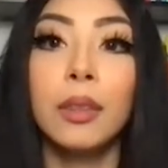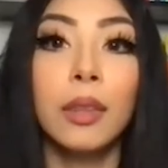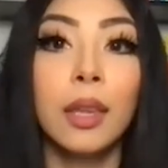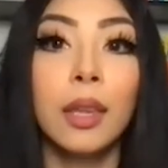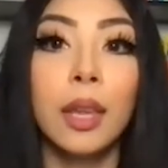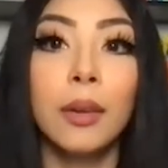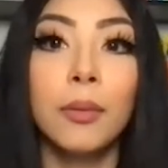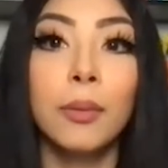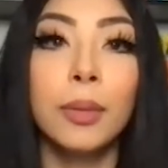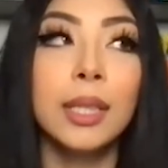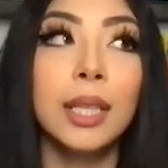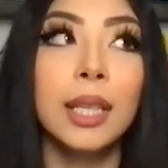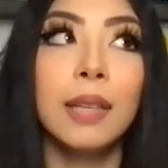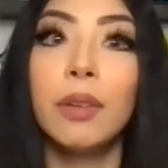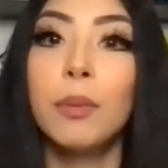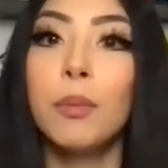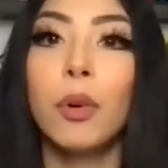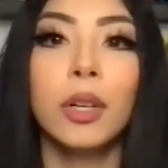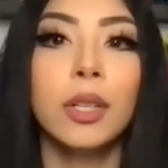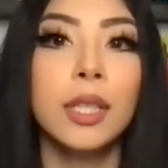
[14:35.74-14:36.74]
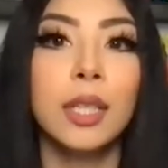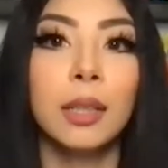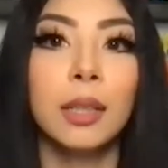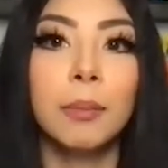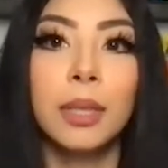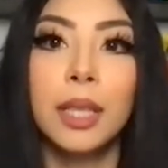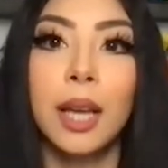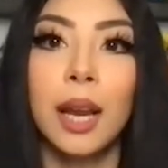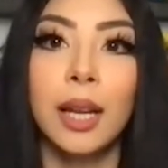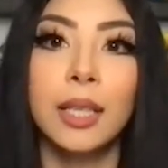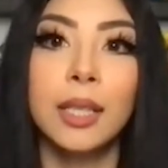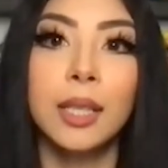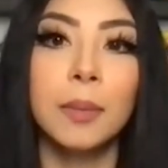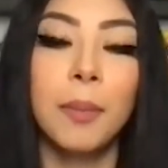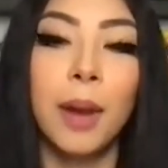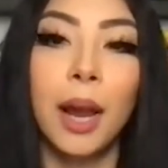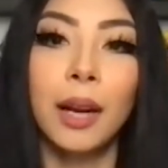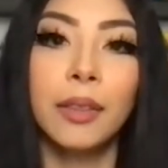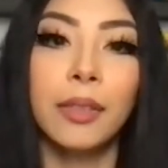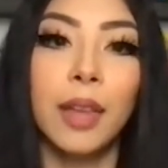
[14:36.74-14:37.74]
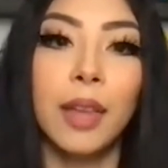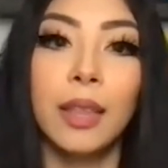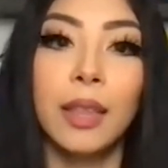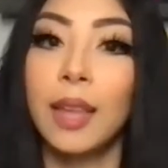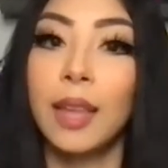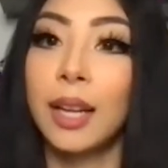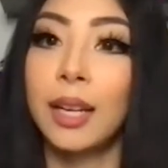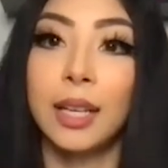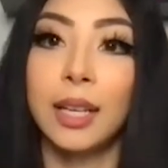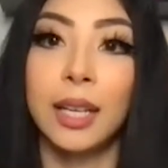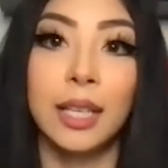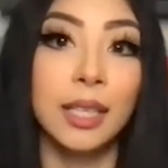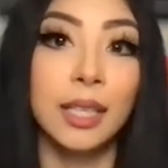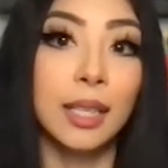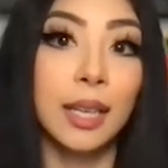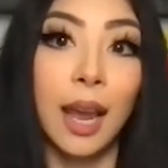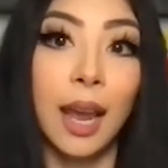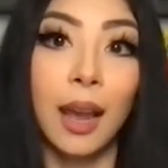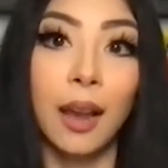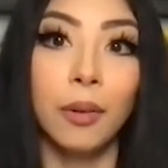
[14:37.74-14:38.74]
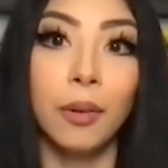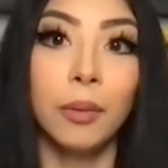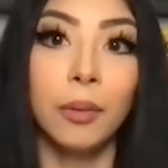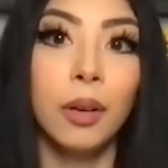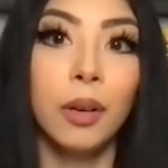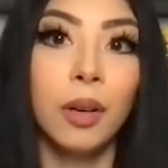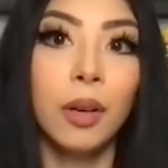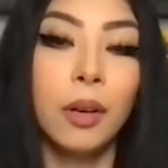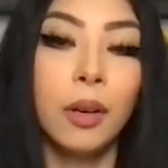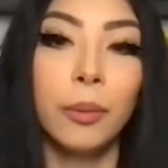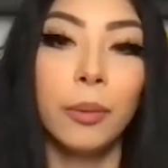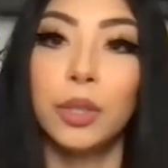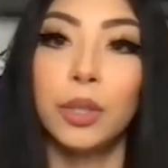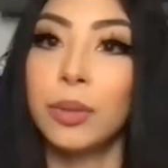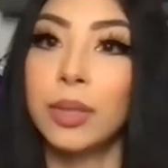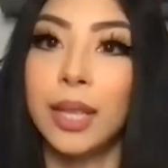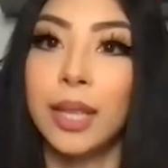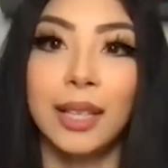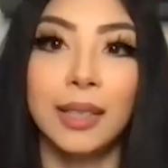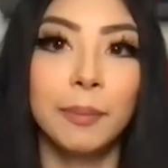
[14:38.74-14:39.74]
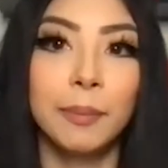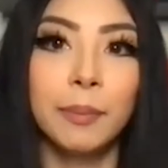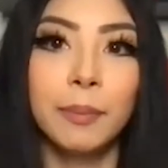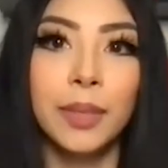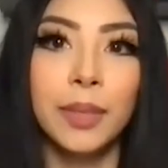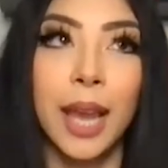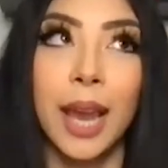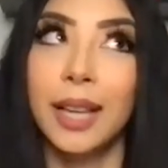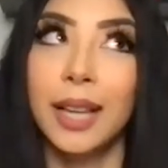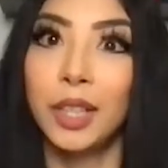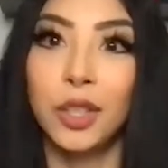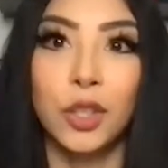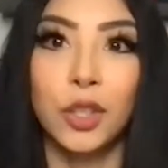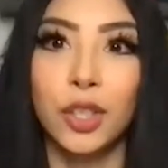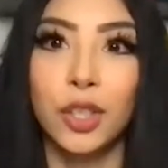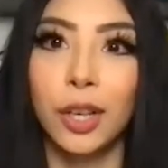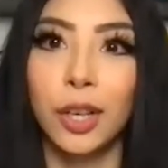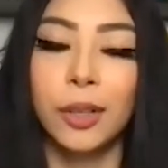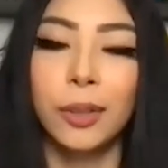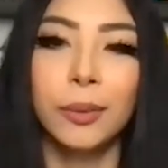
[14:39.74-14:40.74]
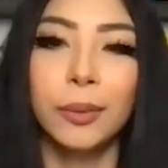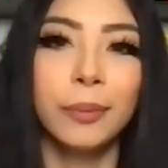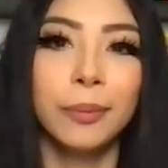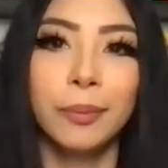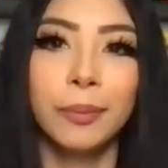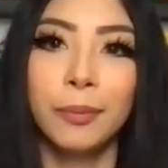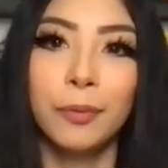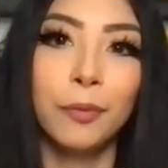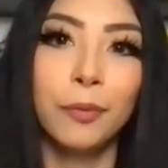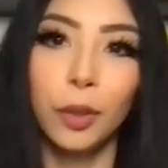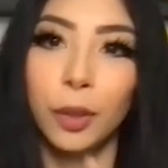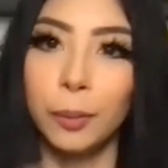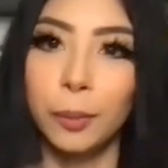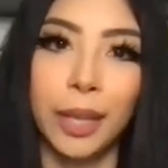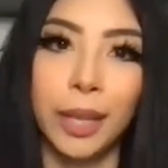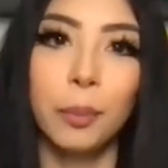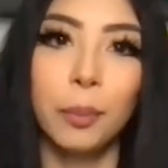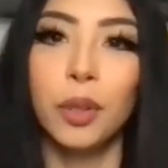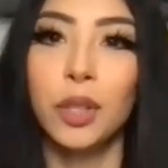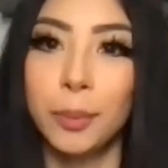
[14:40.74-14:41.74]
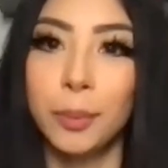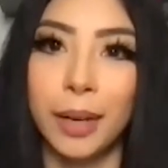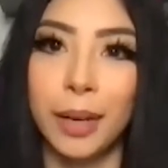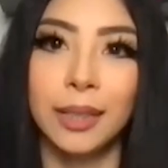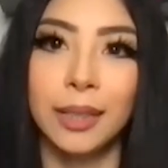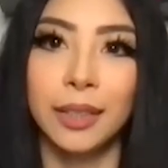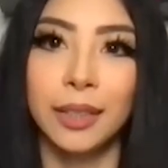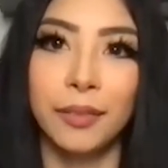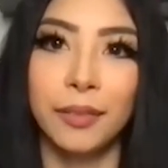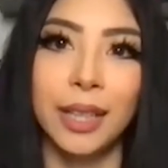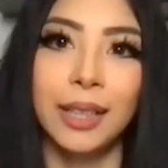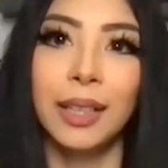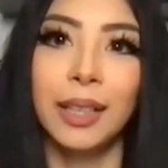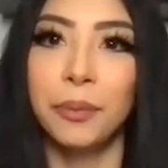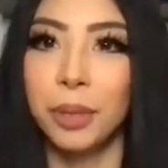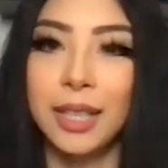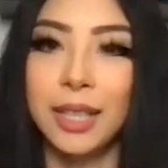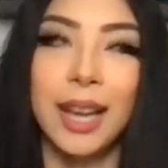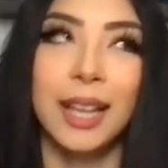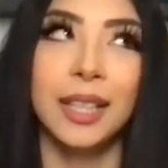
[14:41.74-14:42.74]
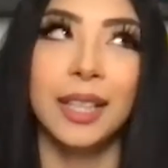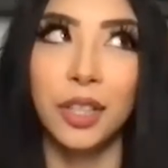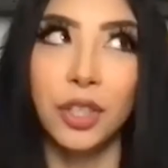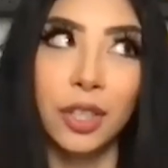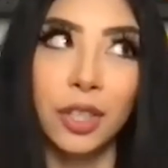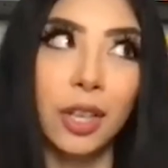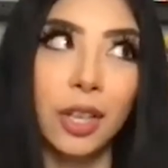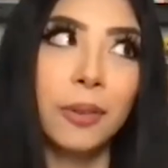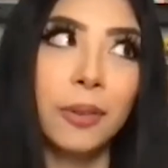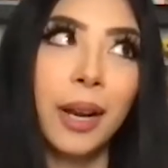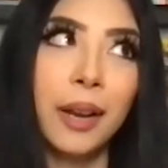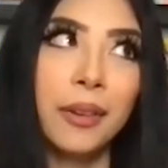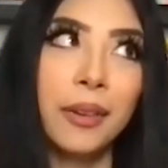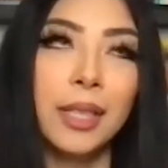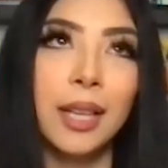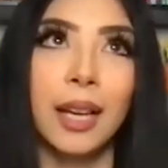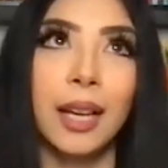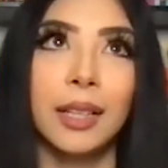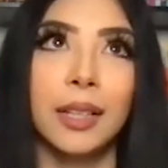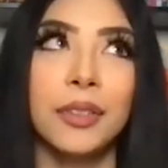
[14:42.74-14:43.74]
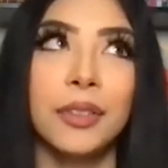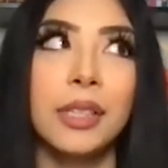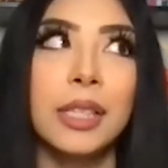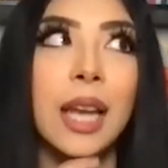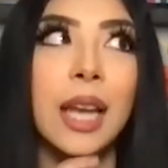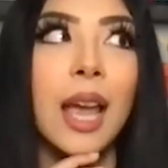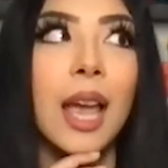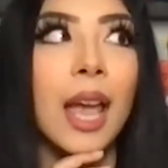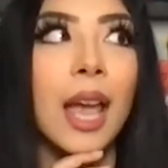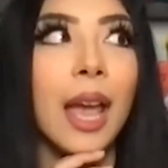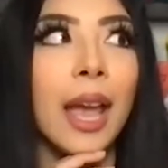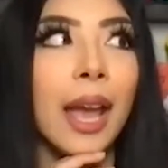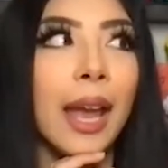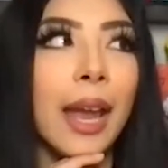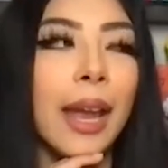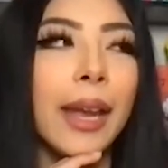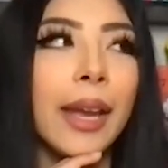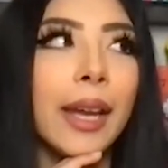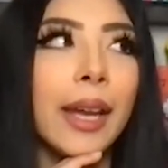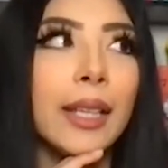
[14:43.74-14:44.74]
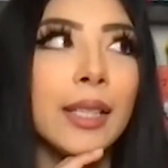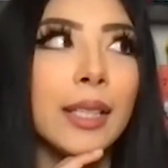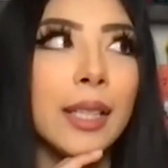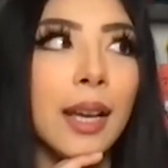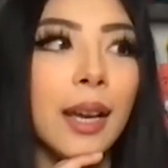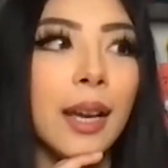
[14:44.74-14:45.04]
it was even more stigmatized back then than it is now, which was like 10 years ago. For like perspective, like that was 10 years ago when I was diagnosed. And